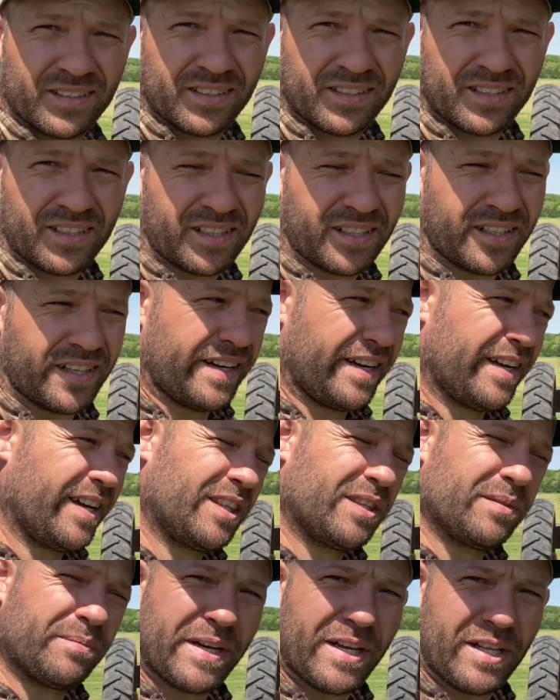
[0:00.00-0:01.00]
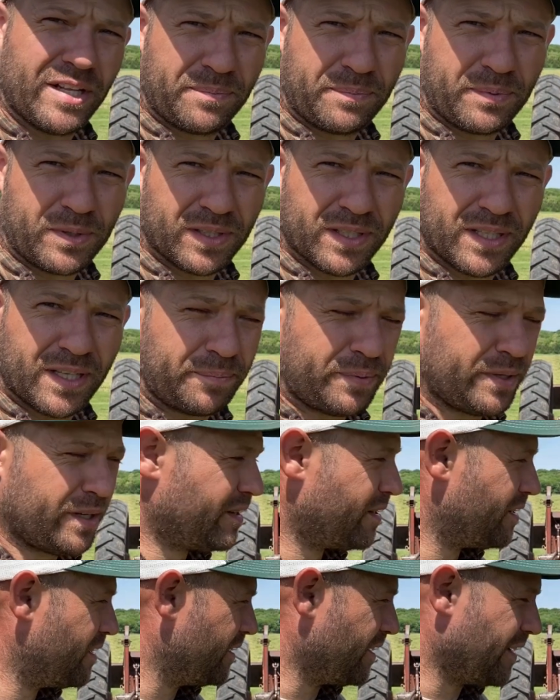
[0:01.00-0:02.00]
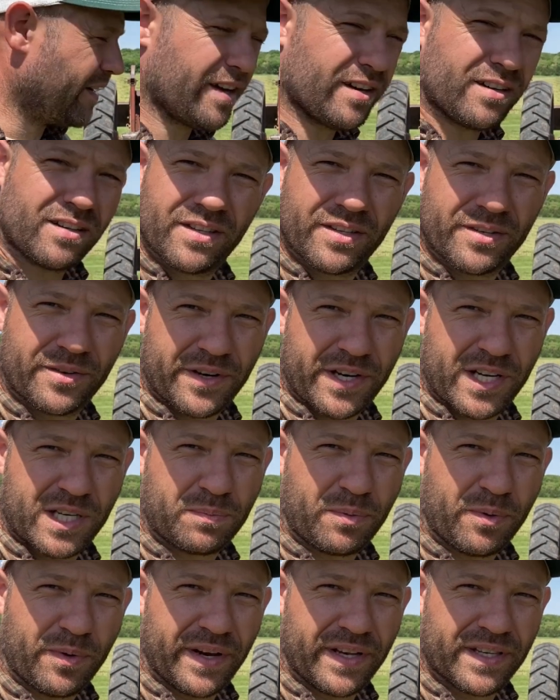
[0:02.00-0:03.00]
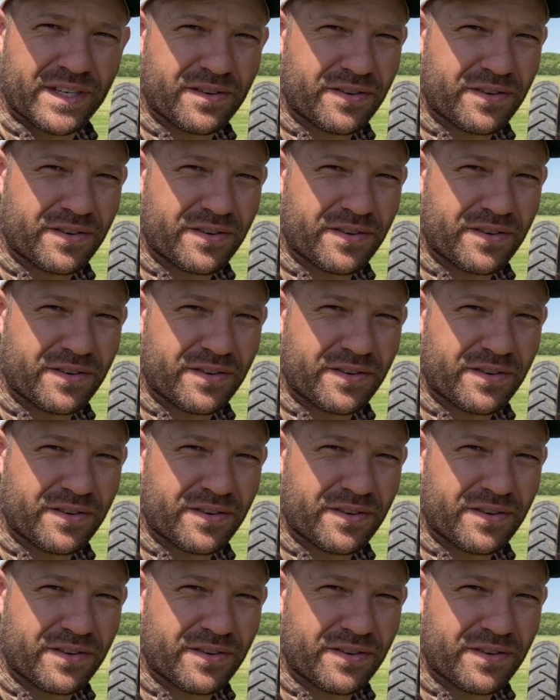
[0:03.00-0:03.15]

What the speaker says: All right, I got the baler pulled up here. I got all the grease points